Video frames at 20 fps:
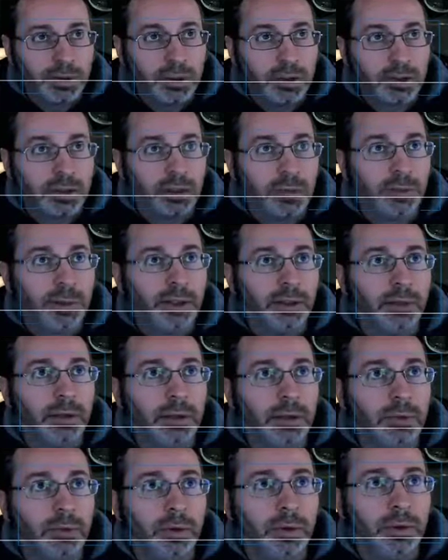I suspect
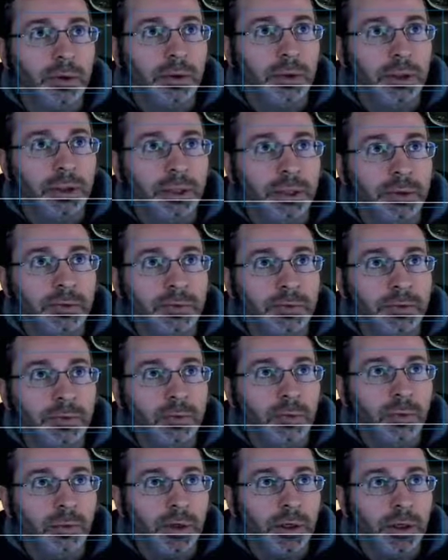this one
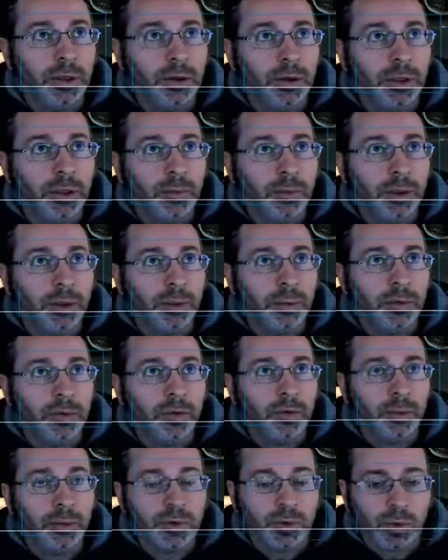will be the only one that
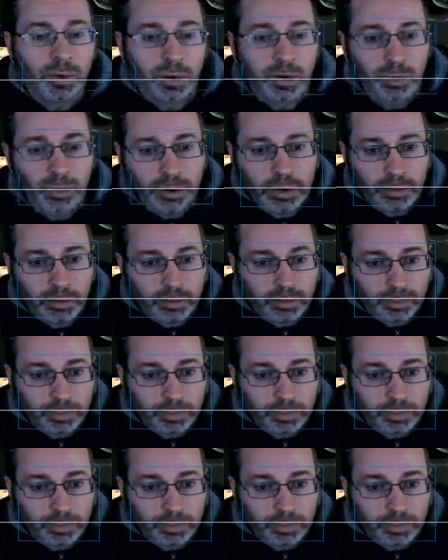performs well with the